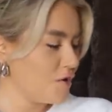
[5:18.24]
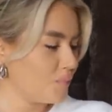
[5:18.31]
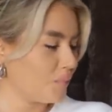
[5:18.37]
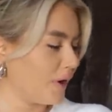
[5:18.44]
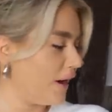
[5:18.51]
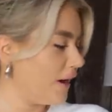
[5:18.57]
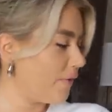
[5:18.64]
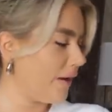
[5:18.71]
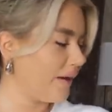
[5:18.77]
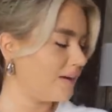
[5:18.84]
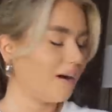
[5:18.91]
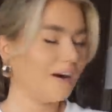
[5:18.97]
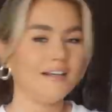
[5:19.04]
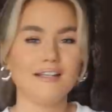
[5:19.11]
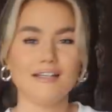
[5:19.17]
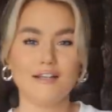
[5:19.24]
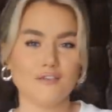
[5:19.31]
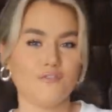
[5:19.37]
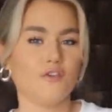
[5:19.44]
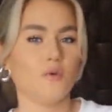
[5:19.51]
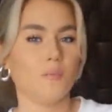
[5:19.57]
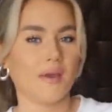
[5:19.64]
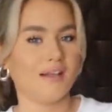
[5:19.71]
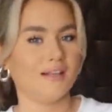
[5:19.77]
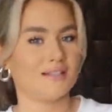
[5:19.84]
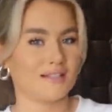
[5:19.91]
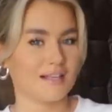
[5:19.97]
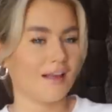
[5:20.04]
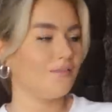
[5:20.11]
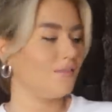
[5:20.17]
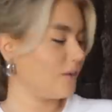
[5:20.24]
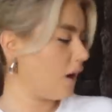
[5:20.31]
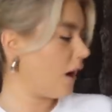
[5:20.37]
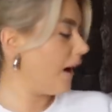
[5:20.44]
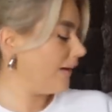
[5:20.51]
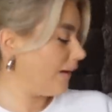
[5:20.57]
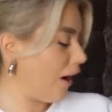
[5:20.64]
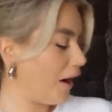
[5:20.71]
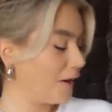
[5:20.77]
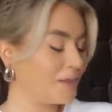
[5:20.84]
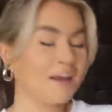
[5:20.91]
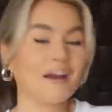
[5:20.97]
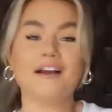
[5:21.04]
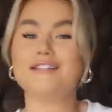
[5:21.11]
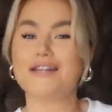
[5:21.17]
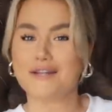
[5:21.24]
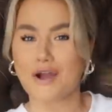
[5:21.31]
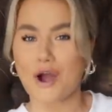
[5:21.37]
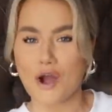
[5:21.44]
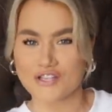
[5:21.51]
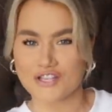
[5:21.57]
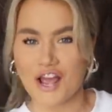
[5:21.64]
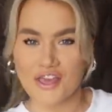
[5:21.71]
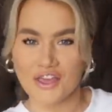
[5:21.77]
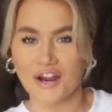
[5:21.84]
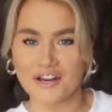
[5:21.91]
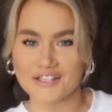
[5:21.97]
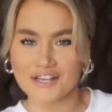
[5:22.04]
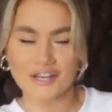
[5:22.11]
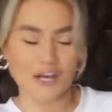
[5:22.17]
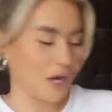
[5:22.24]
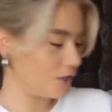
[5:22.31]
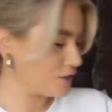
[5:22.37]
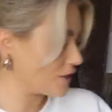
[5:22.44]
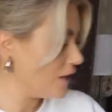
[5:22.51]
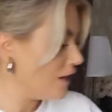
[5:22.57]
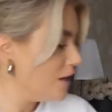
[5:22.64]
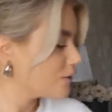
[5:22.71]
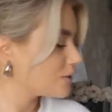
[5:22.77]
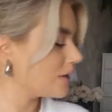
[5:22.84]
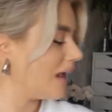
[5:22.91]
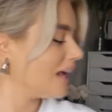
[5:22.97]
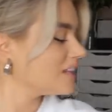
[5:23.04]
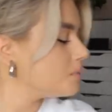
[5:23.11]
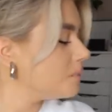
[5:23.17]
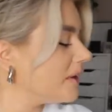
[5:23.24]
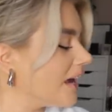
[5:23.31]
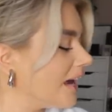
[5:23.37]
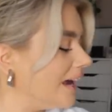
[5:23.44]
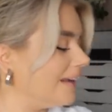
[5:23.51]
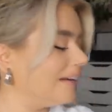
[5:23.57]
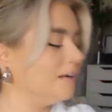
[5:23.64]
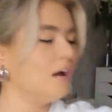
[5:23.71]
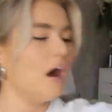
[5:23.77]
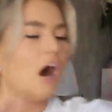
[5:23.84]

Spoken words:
But anyway, I needed a few bits and I think I did good. I think I did good. So let's begin.